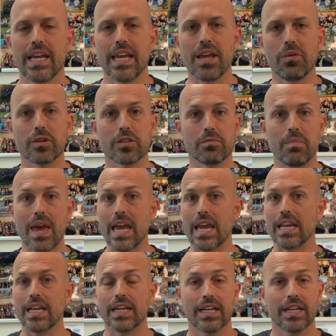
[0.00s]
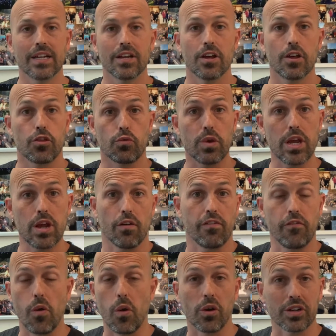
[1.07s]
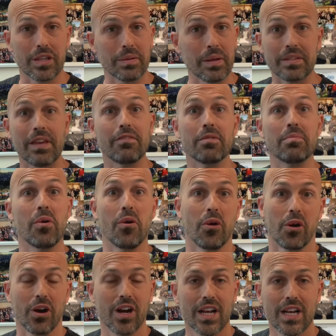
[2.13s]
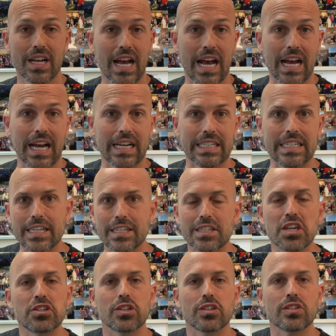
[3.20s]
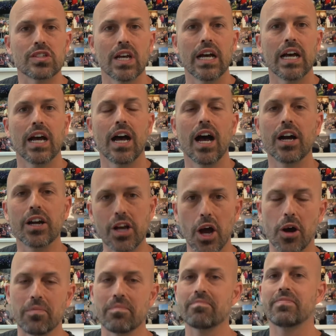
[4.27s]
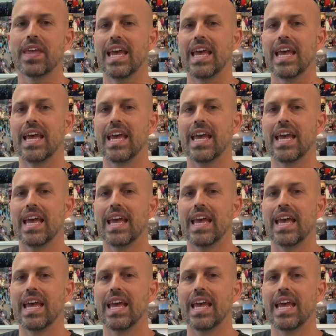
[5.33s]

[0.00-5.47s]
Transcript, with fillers: It was made three or four, sometimes even more uh, decisions ago.